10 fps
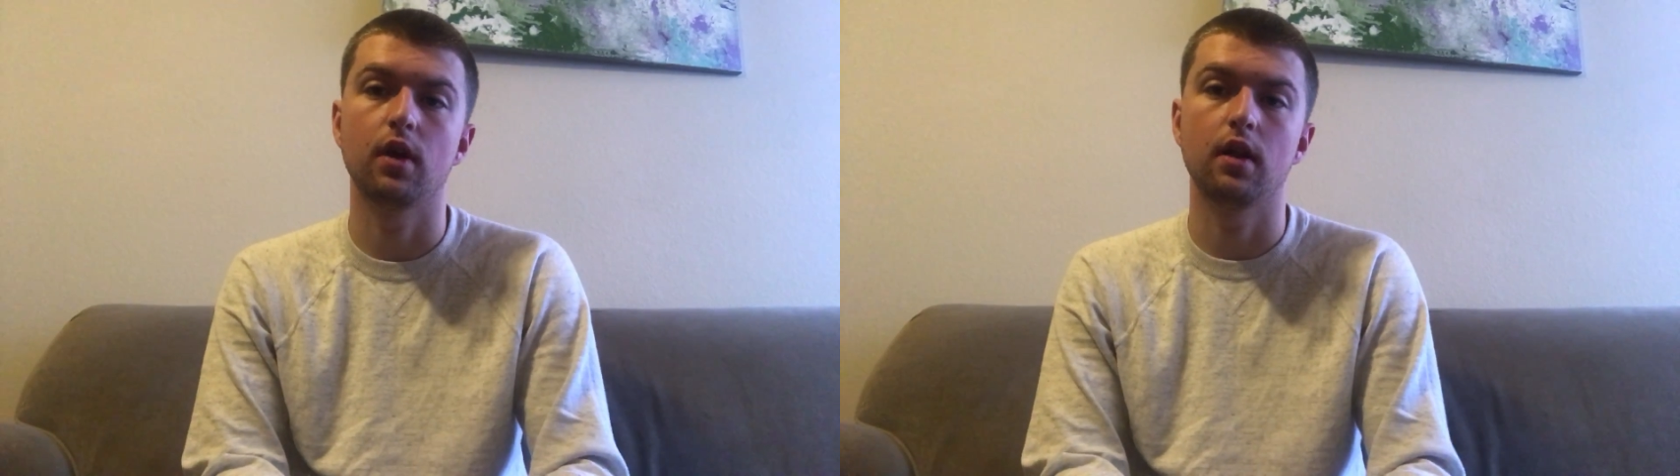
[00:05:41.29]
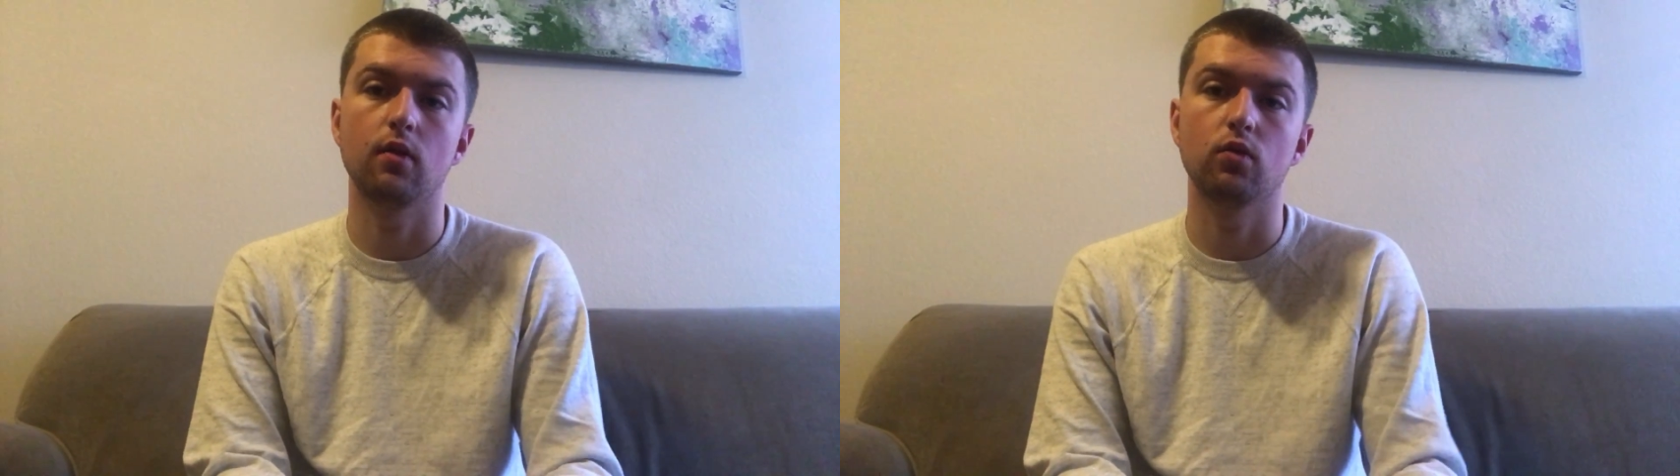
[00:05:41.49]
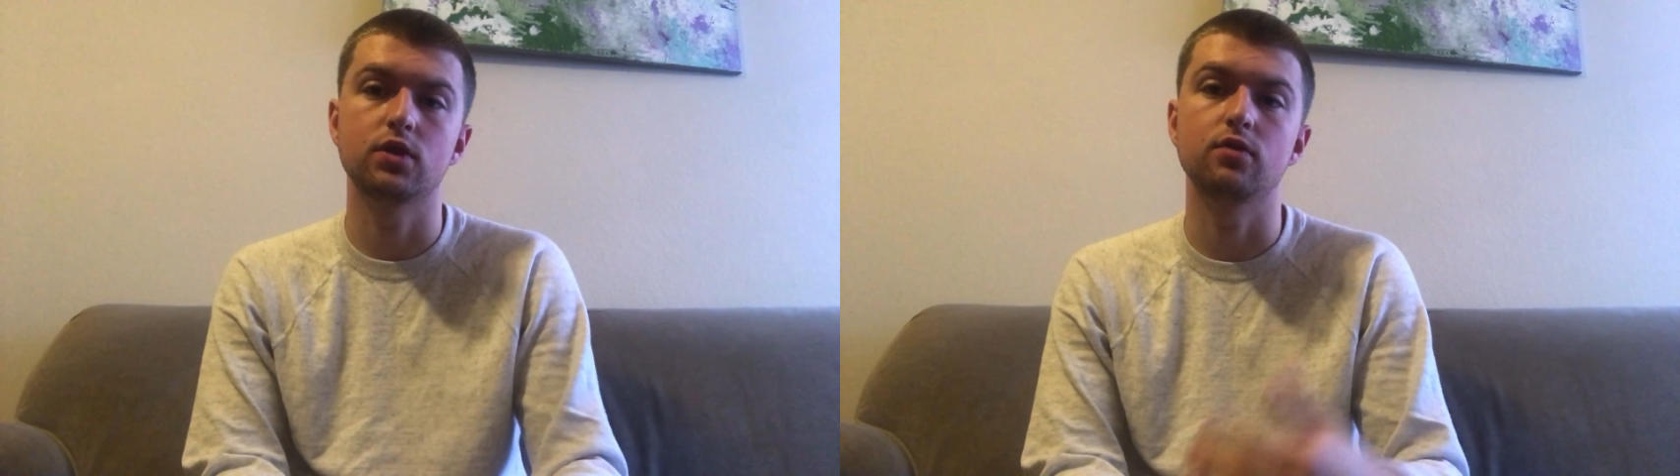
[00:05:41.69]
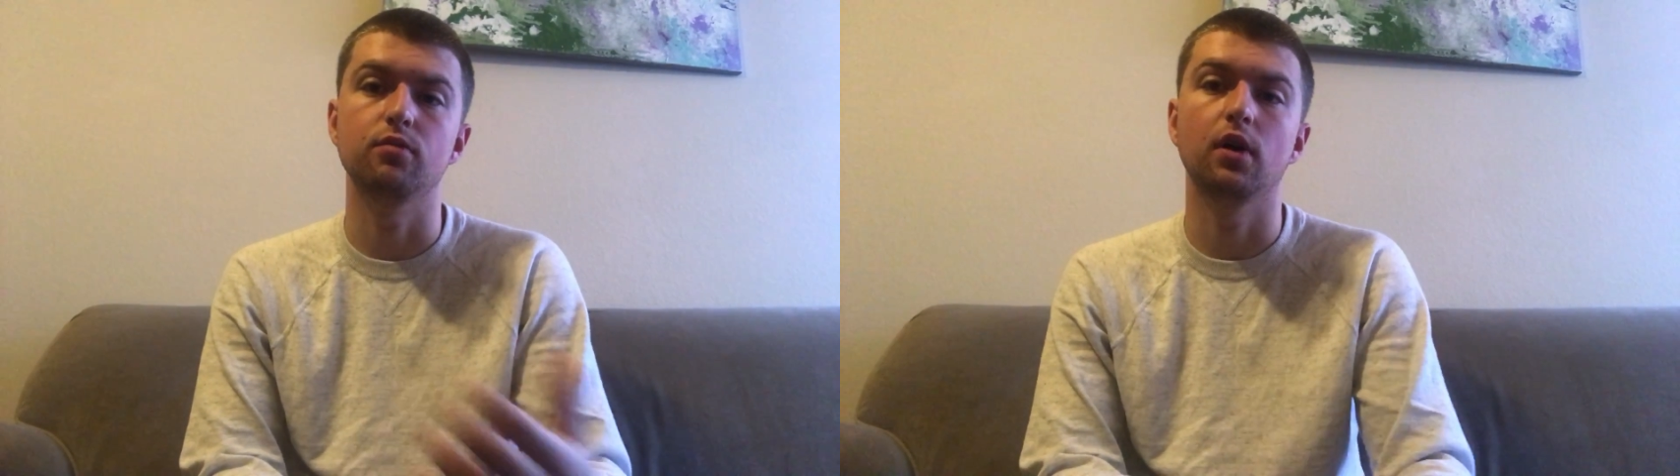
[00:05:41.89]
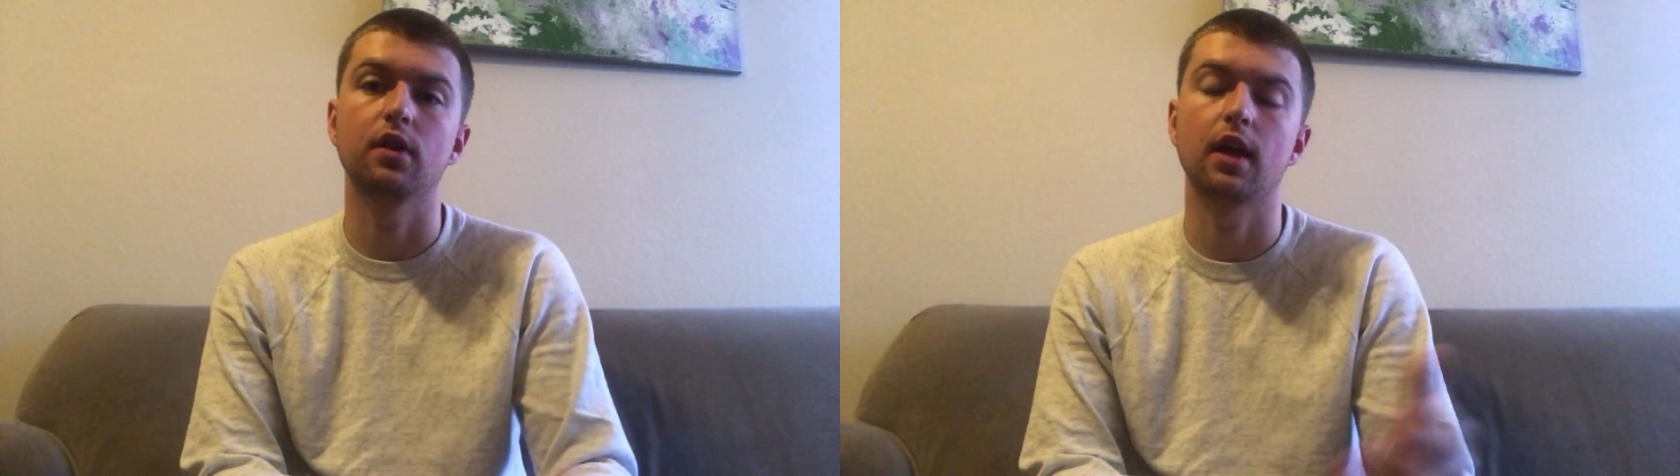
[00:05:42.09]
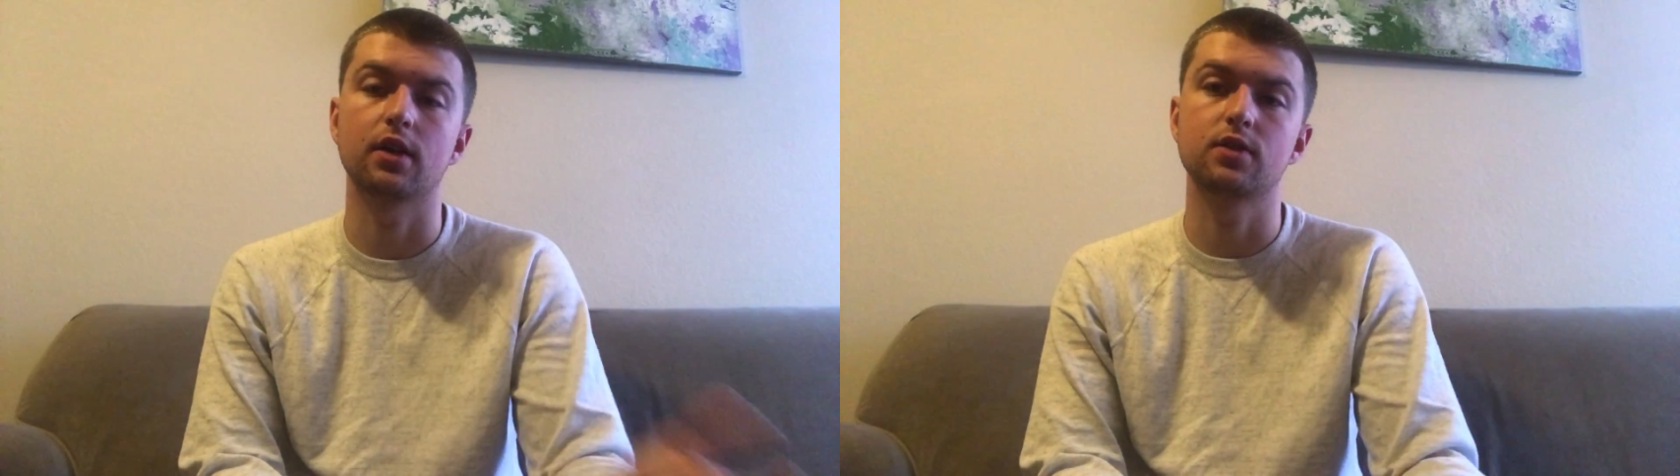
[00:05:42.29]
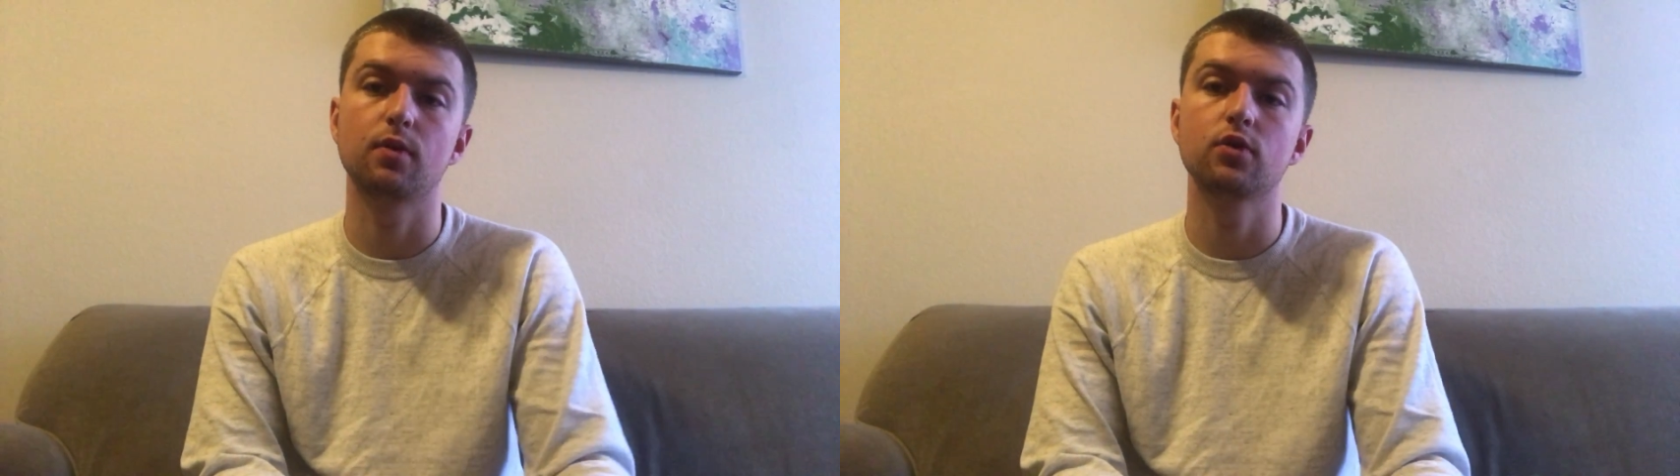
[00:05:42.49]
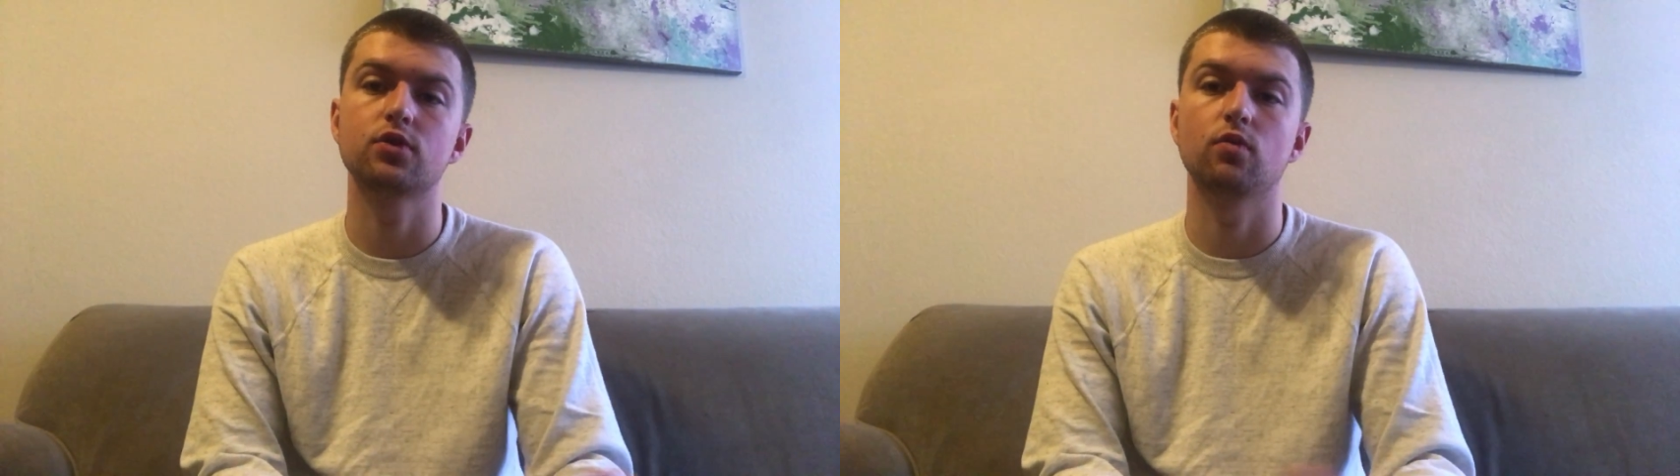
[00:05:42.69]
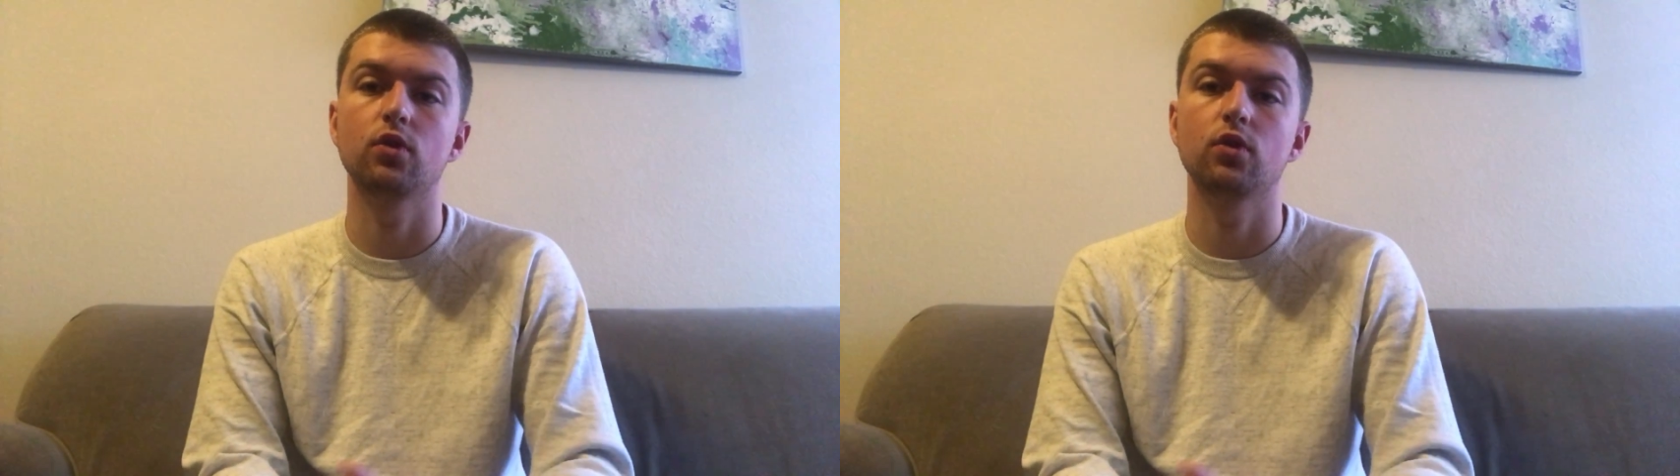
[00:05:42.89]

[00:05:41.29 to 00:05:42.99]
And then once you build that exposure,